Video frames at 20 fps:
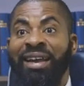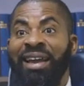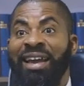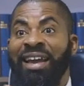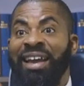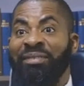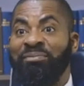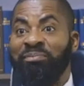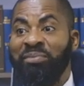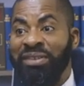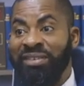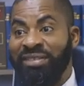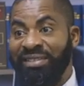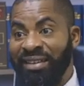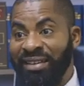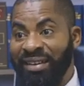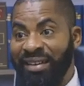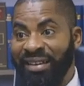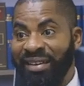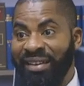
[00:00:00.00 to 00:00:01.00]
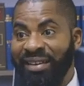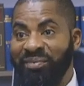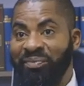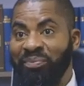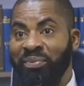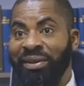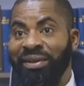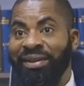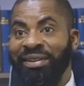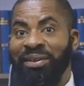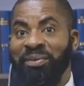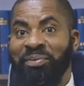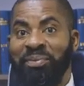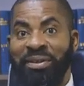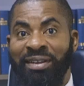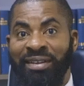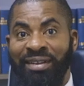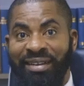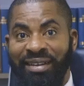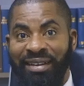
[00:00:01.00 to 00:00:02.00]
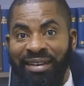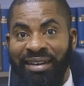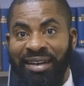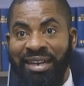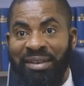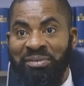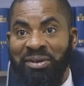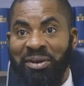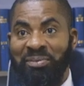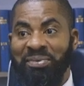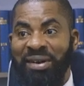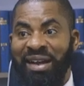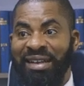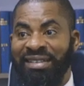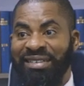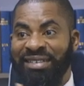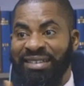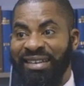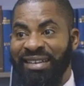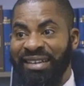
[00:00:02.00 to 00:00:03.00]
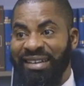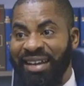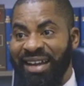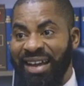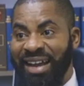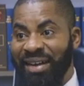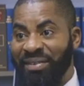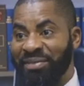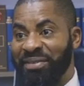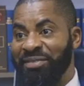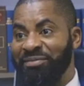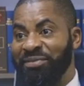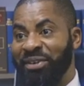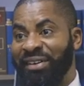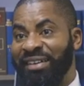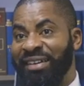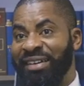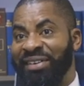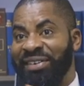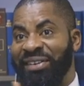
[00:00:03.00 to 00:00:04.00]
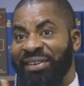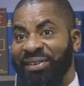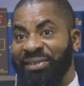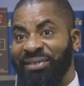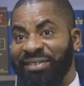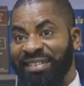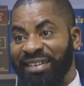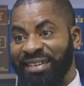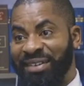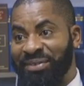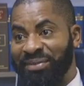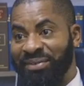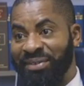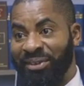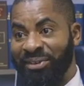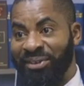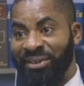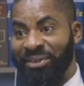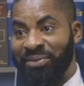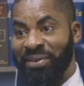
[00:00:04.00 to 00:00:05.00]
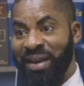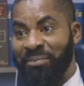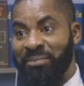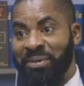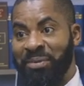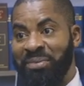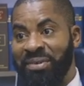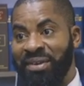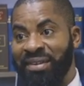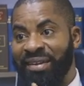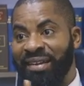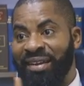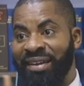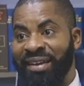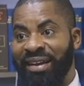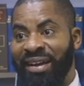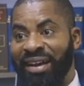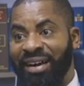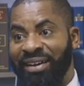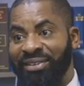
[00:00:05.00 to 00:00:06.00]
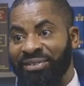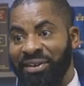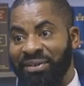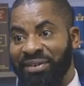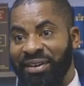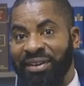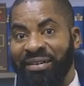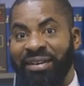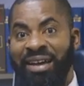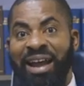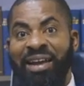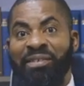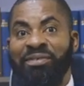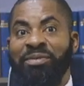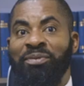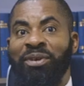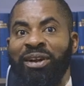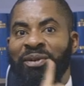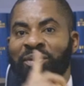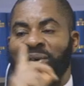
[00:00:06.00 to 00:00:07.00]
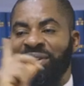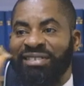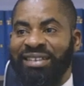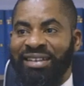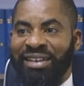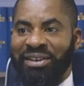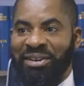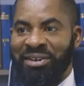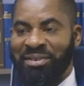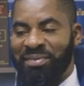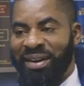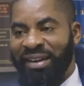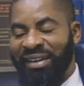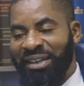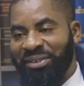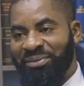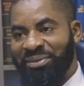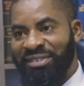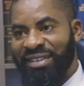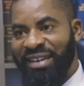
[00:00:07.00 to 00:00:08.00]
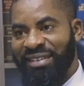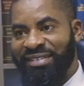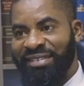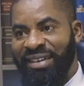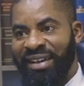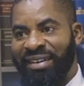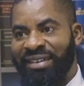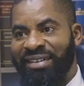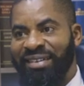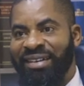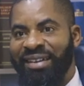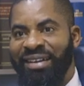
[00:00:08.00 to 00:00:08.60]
APC, PDP, Labour Party, everybody inclusive, including YPP, House of Reps. Everybody was singing on your mandate we shall stand.